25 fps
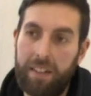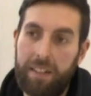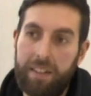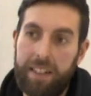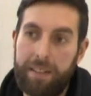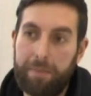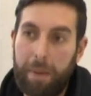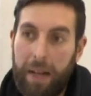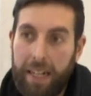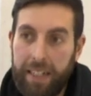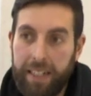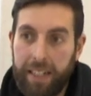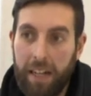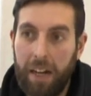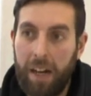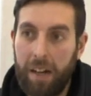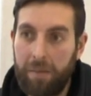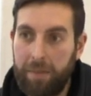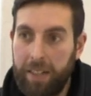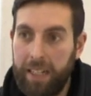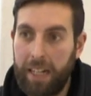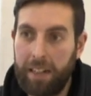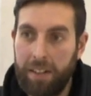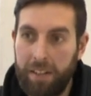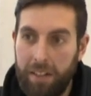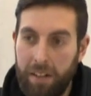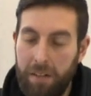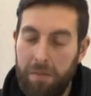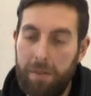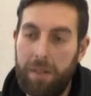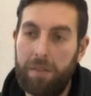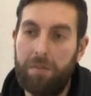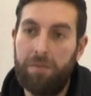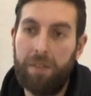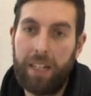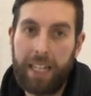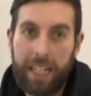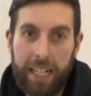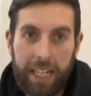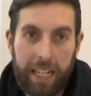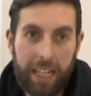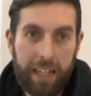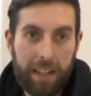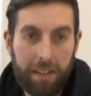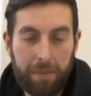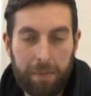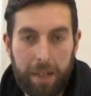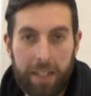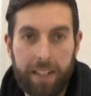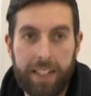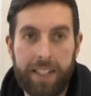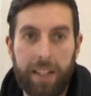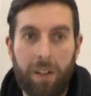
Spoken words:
spend time together, do a bit of reading, a bit of